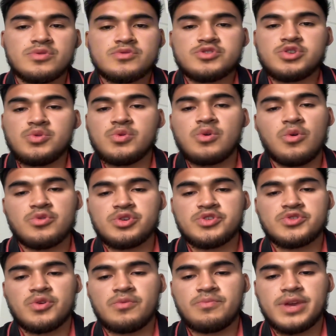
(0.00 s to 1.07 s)
two
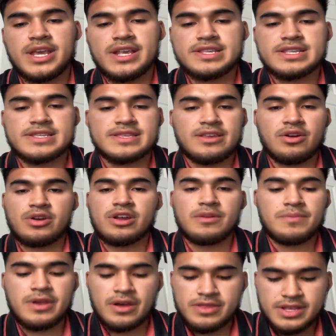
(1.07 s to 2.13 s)
cornerstone pieces. They're going to
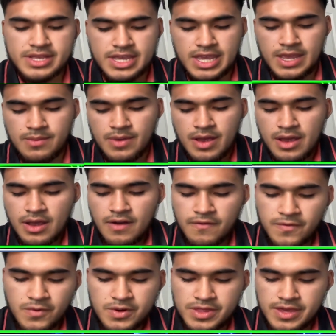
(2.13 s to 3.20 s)
be on the team
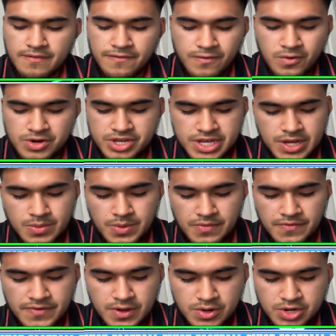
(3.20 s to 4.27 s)
for the foreseeable
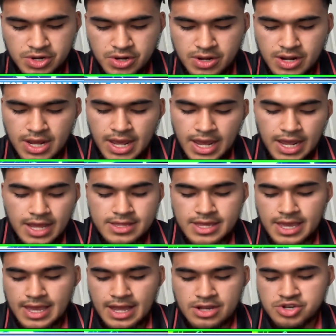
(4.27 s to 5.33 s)
future. And
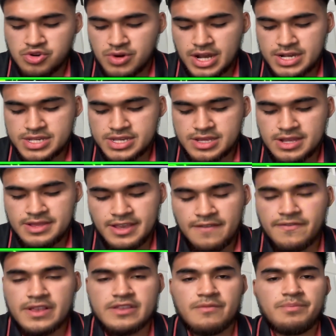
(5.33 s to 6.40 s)
they addressed
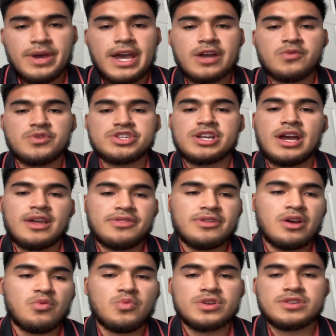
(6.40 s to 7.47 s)
defensive back, which I
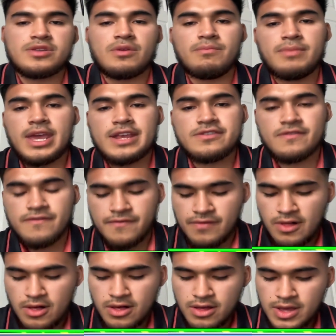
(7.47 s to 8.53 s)
thought was their major
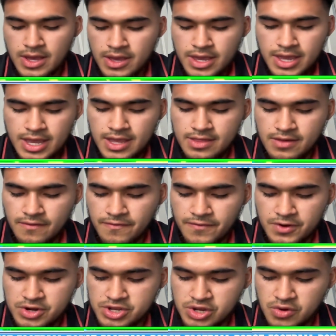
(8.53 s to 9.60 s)
flaw in the
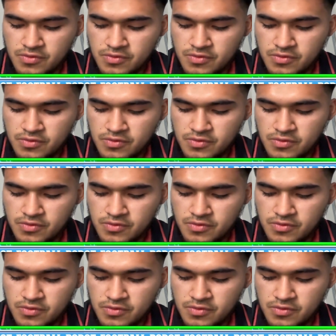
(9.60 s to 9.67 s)
first two